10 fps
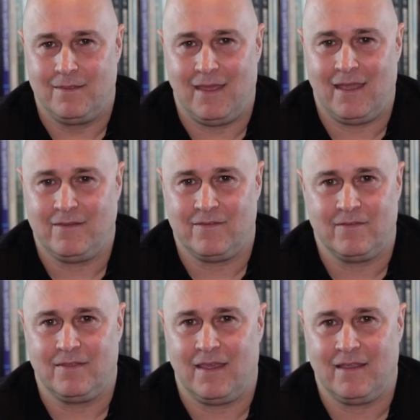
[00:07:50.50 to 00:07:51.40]

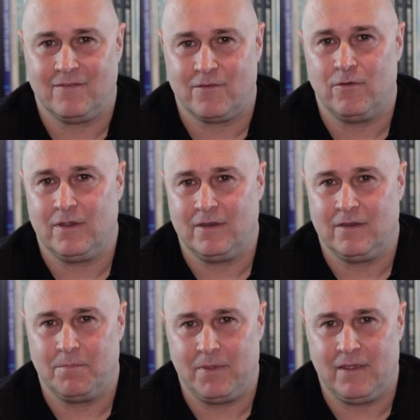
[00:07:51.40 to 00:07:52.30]
that's going
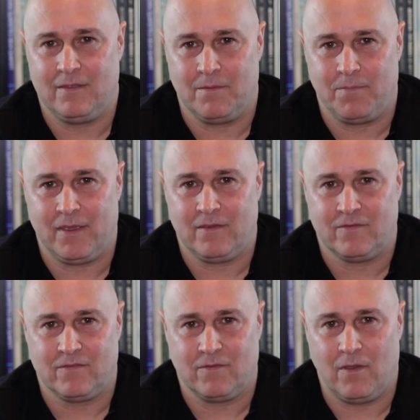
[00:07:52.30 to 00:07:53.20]
to be the
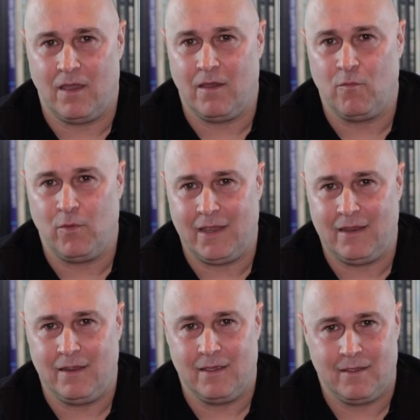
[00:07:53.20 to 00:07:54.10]
best
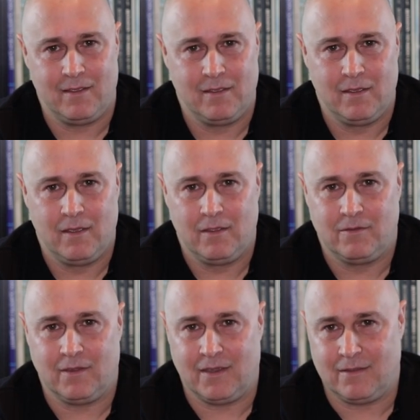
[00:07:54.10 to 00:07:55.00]
way
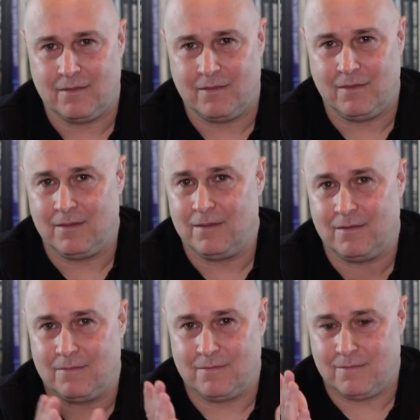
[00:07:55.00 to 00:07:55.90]
to get
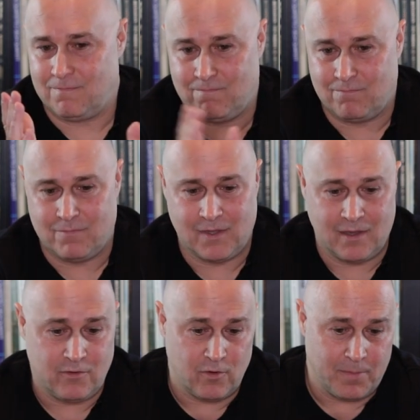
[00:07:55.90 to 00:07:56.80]

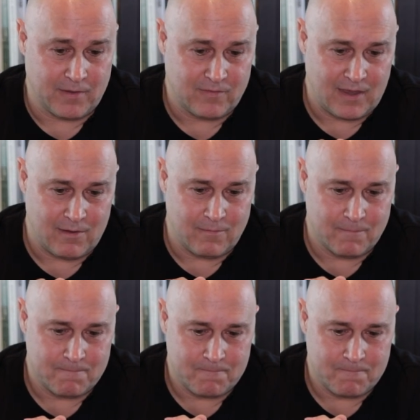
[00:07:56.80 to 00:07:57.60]
your best sound.